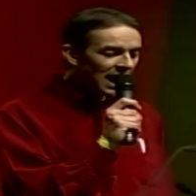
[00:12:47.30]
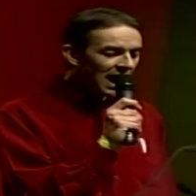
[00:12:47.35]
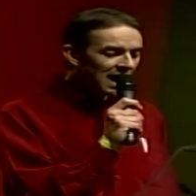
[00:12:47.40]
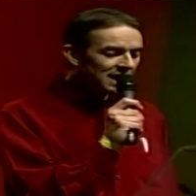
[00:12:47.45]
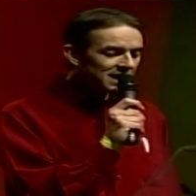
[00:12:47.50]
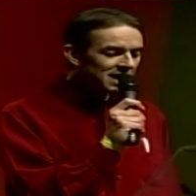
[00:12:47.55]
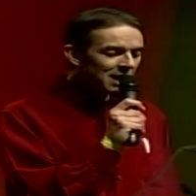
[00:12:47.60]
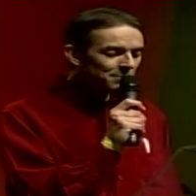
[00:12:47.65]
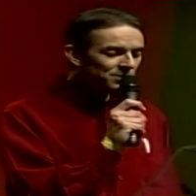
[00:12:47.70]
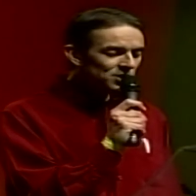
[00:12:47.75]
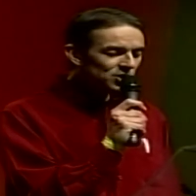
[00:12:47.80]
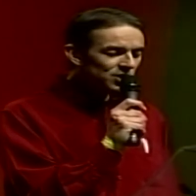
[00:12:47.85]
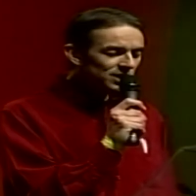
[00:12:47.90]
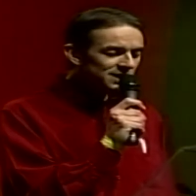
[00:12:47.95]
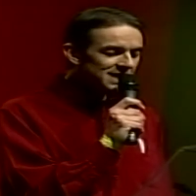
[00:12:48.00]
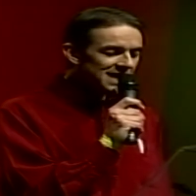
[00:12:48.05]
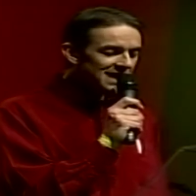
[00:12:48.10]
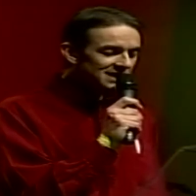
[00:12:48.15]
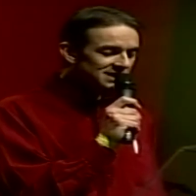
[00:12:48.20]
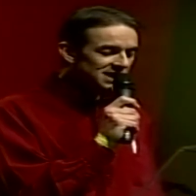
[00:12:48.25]

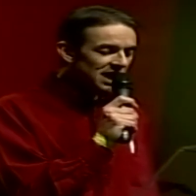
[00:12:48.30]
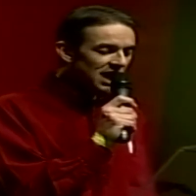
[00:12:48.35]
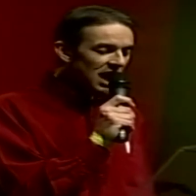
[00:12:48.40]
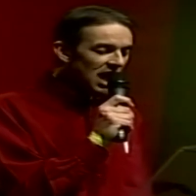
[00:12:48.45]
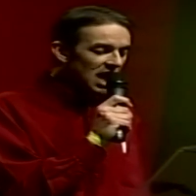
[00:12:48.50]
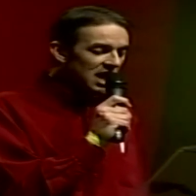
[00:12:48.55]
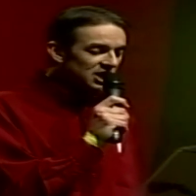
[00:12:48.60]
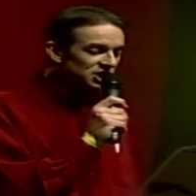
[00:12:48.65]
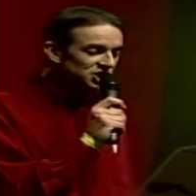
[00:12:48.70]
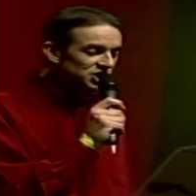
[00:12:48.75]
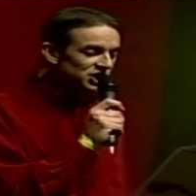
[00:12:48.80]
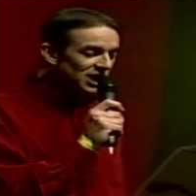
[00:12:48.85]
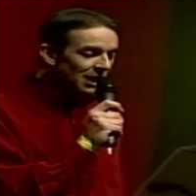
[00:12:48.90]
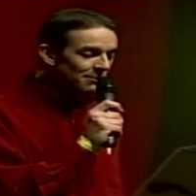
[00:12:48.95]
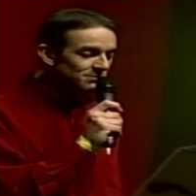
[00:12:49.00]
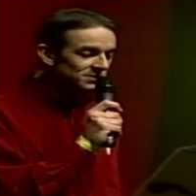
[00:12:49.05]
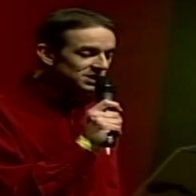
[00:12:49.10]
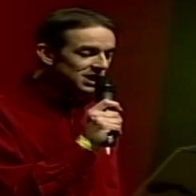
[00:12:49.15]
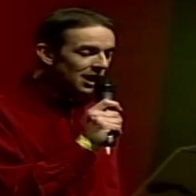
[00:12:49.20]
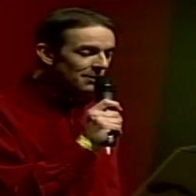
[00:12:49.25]
Nebuchadnezzar
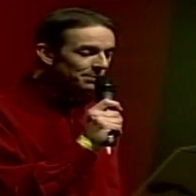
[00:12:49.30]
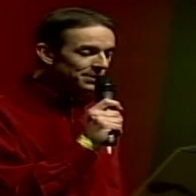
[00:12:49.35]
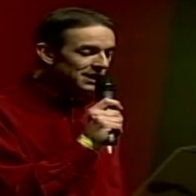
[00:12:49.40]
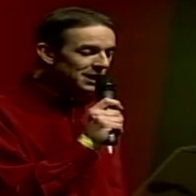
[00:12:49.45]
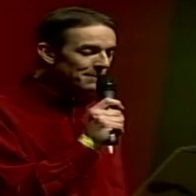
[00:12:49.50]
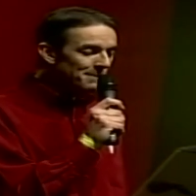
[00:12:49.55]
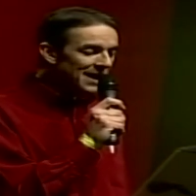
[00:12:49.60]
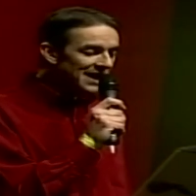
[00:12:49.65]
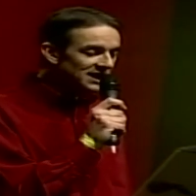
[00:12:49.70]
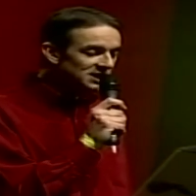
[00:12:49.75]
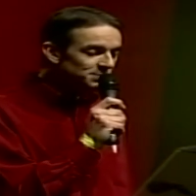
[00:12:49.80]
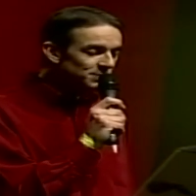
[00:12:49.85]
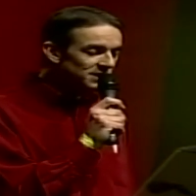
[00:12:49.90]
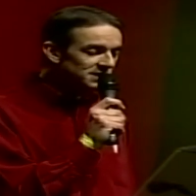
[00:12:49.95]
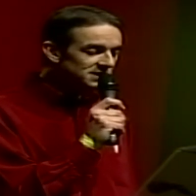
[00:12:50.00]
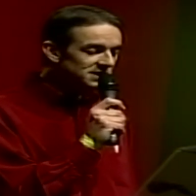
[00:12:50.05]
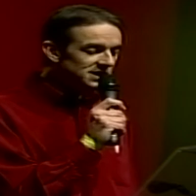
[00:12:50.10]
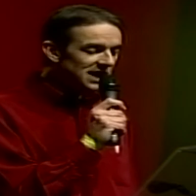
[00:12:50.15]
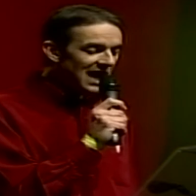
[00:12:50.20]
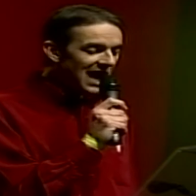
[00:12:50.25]
jumped up in
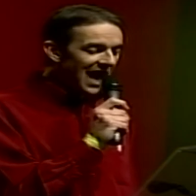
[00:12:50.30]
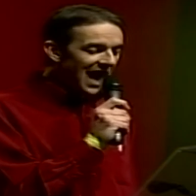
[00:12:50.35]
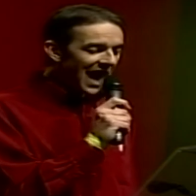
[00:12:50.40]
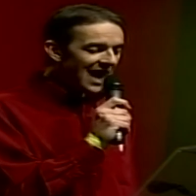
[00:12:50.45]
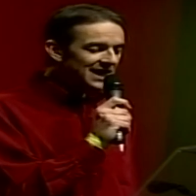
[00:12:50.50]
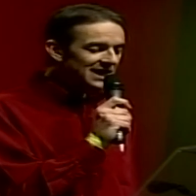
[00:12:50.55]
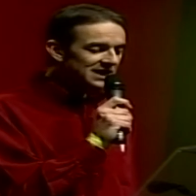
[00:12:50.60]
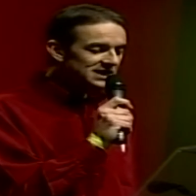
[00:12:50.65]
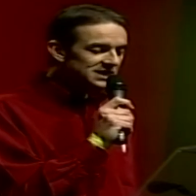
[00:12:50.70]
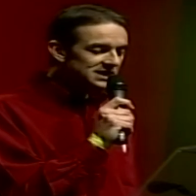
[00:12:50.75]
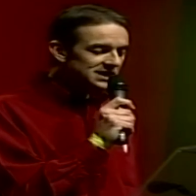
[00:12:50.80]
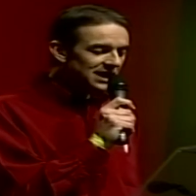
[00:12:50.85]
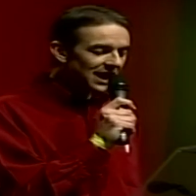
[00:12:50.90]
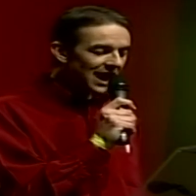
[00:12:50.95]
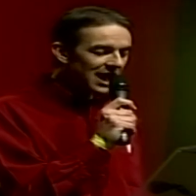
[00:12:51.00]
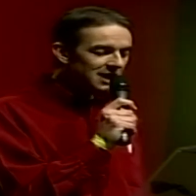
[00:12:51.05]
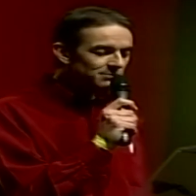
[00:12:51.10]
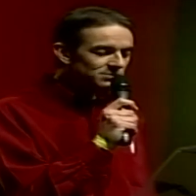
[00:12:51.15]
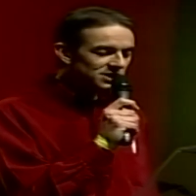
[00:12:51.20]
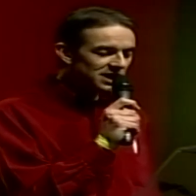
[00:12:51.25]
amazement and
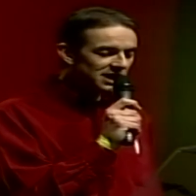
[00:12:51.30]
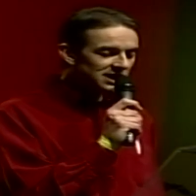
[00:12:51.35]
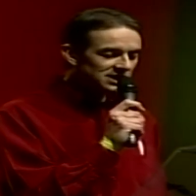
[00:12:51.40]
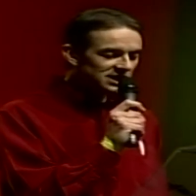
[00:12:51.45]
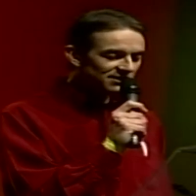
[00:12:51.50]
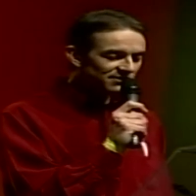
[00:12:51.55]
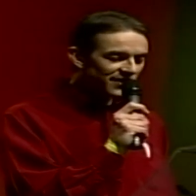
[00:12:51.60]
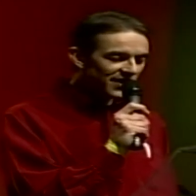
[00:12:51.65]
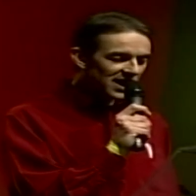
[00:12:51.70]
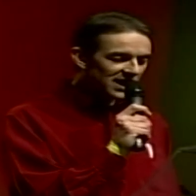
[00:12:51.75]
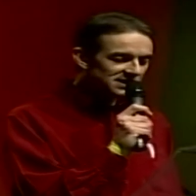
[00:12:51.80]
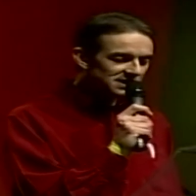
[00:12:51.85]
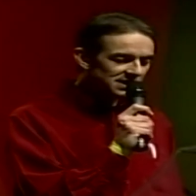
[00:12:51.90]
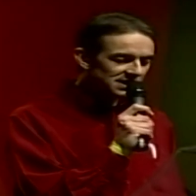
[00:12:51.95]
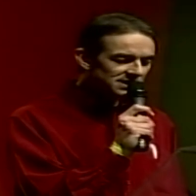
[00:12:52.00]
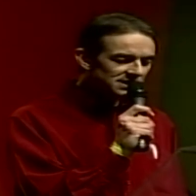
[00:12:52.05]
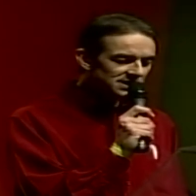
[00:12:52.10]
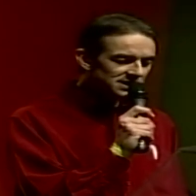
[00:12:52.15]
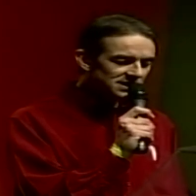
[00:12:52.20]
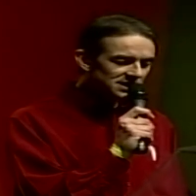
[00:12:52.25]
exclaimed to his
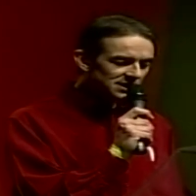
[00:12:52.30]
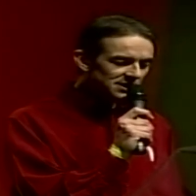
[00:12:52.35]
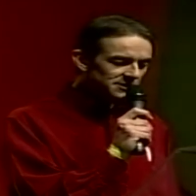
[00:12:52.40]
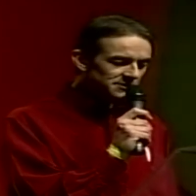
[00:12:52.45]
advisers,